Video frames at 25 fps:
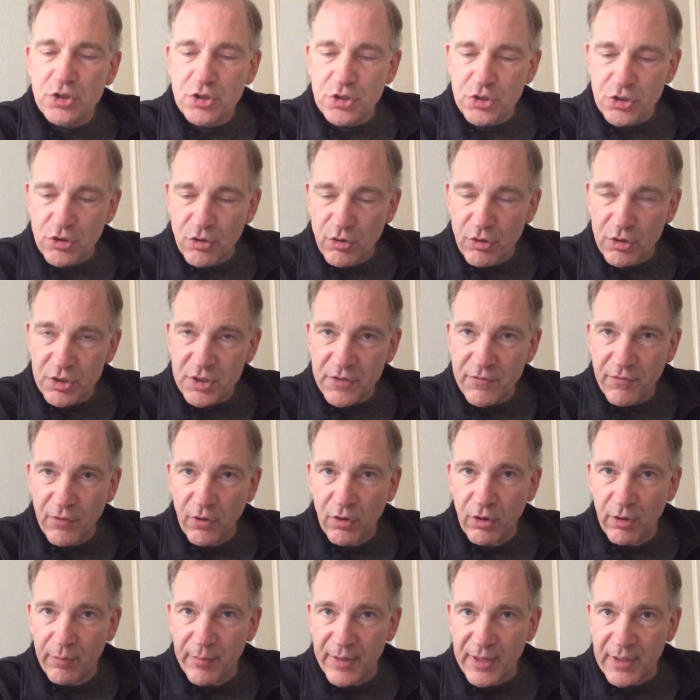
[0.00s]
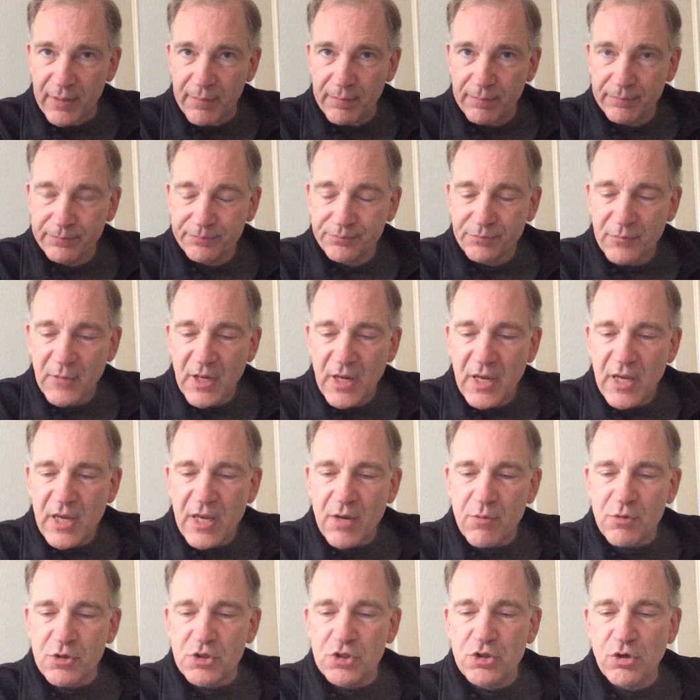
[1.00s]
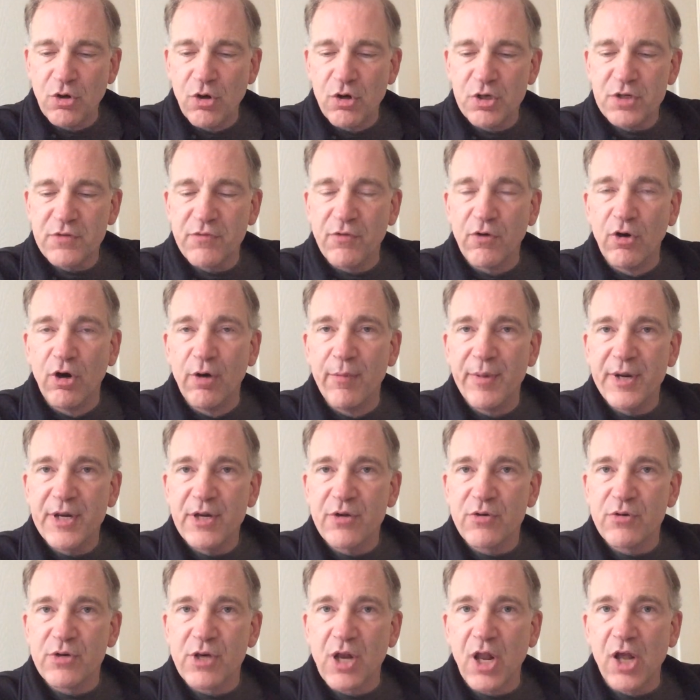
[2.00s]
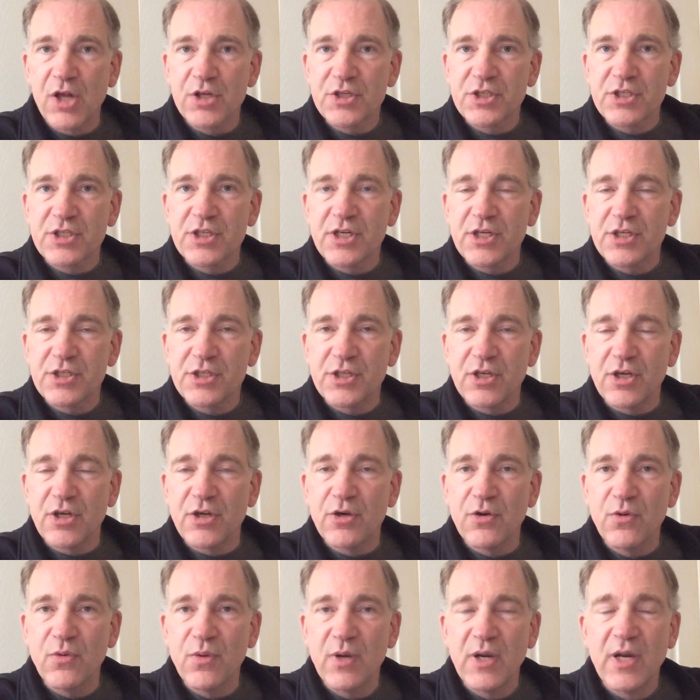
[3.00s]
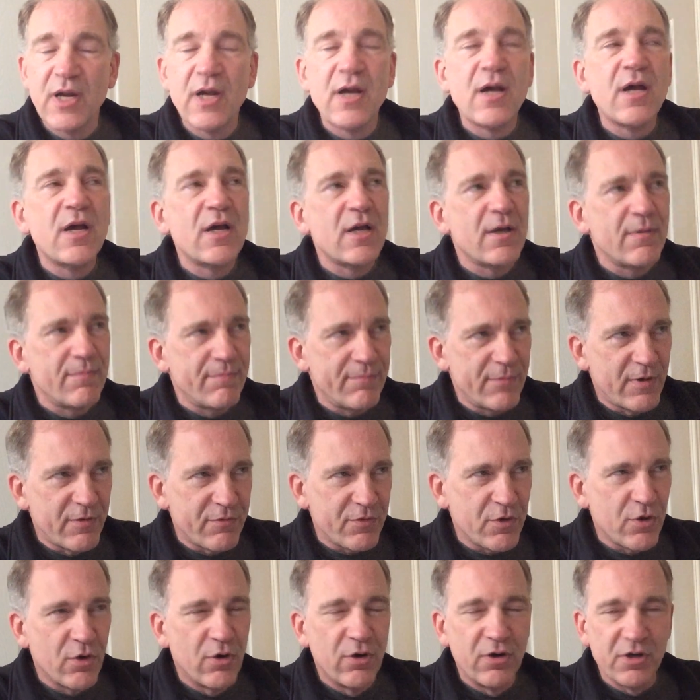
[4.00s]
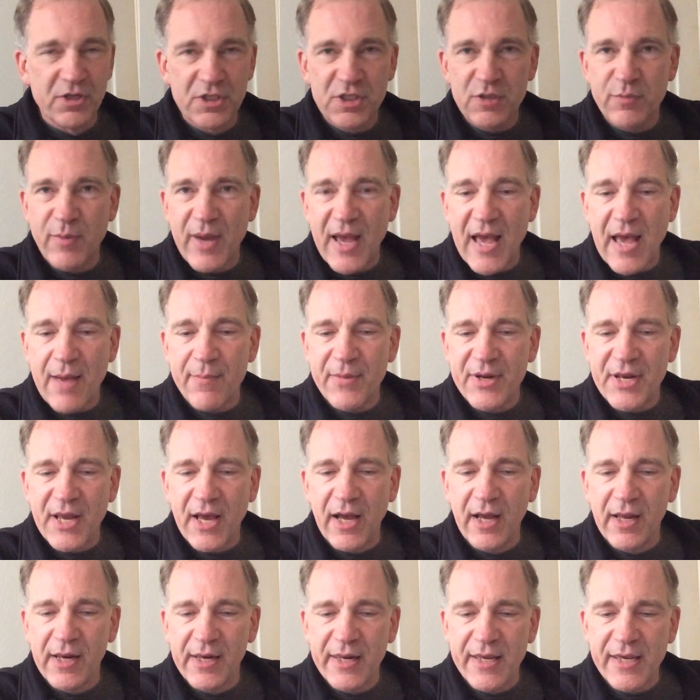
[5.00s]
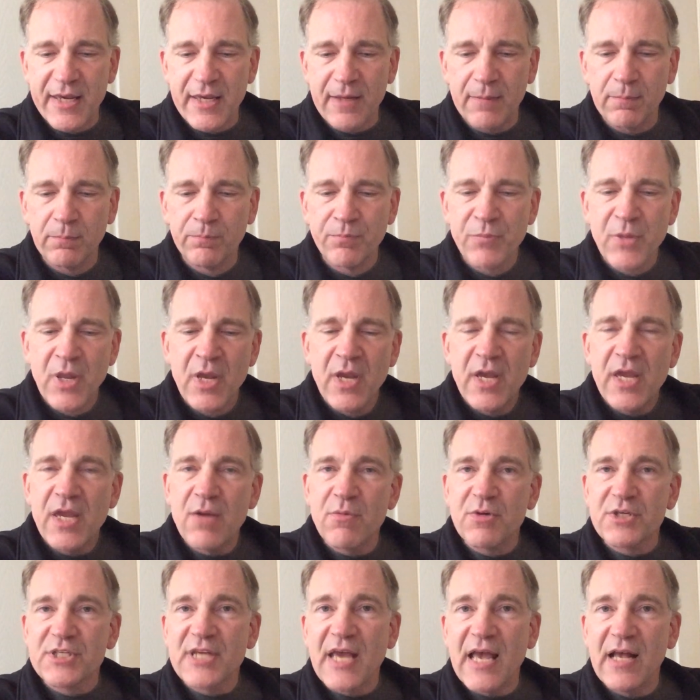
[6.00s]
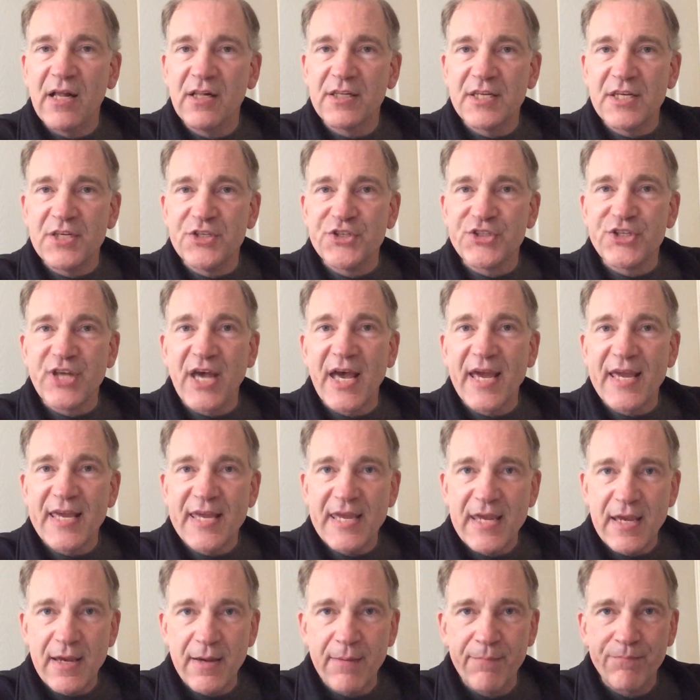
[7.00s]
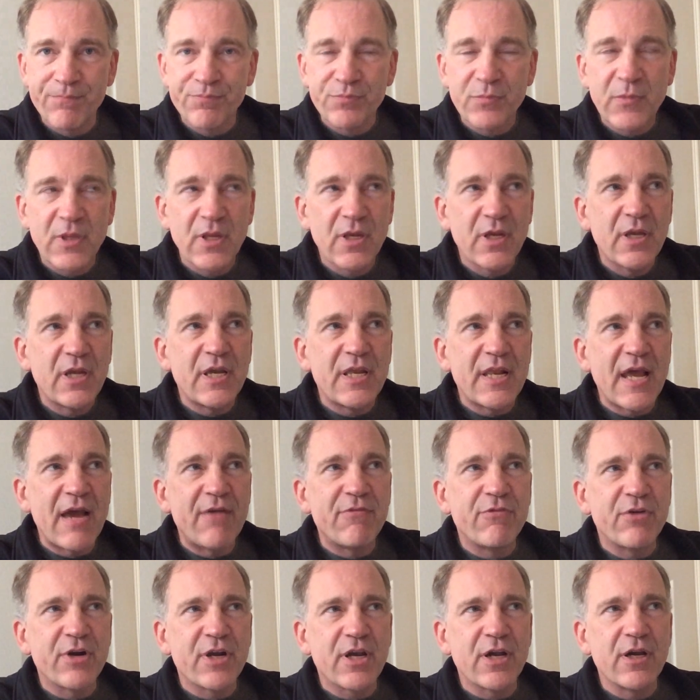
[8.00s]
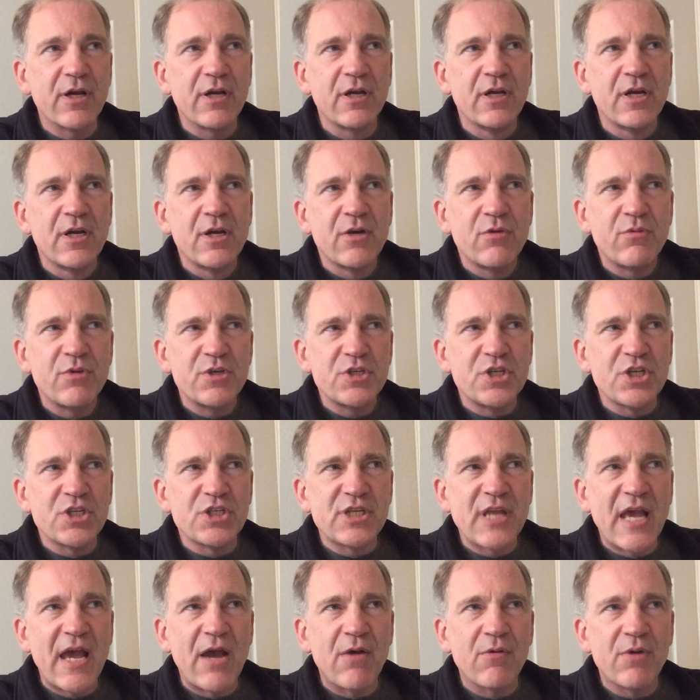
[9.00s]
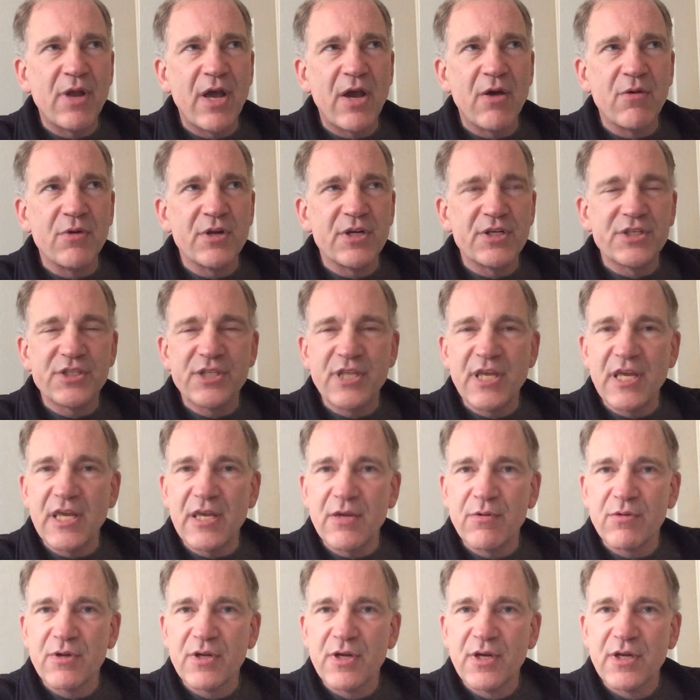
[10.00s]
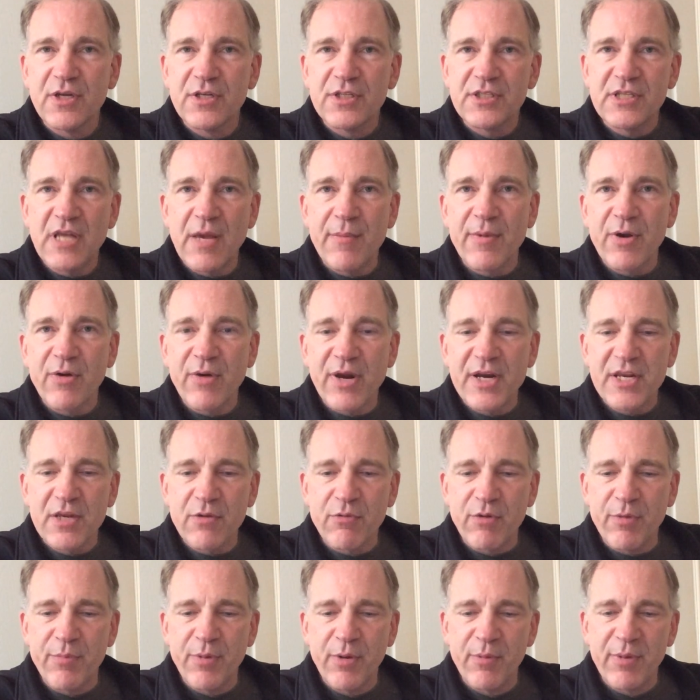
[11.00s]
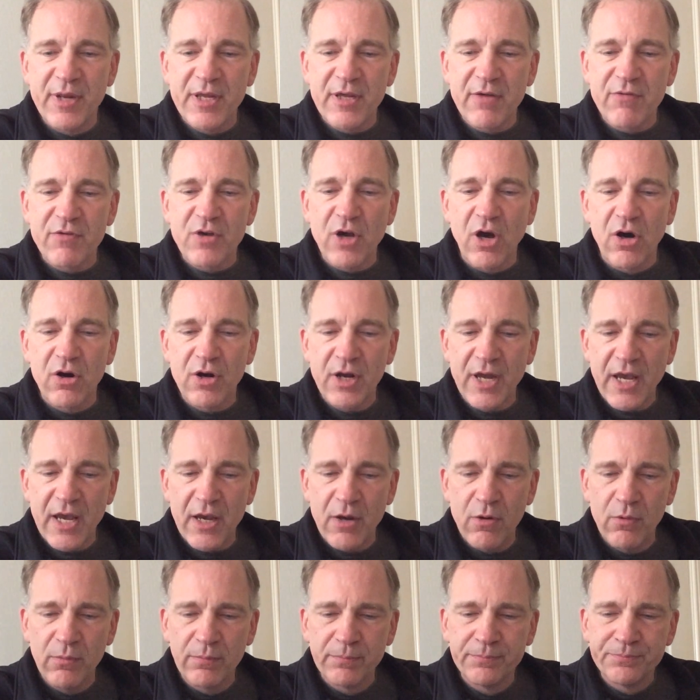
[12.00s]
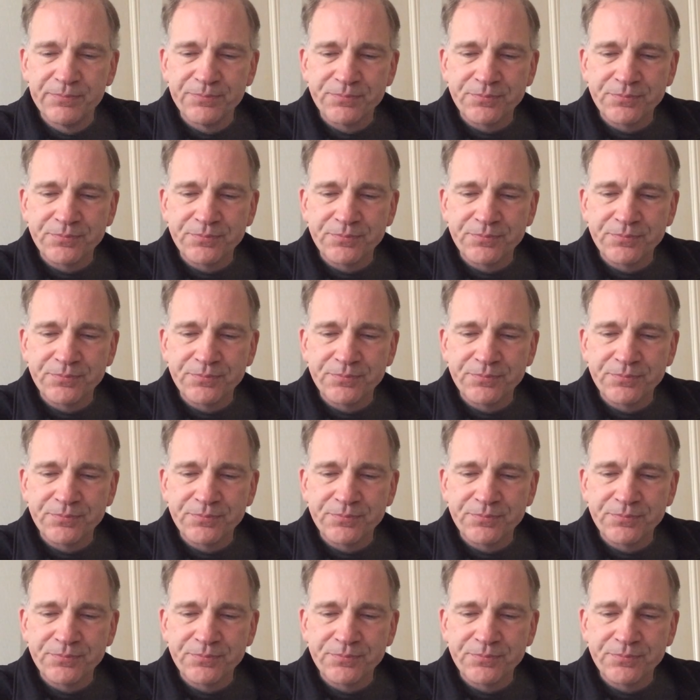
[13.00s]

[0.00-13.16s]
George Foreman. It was George Foreman who lost to, of course, Muhammad Ali. It was held in Zaire, in Africa, which is now known as the Democratic Republic of Congo.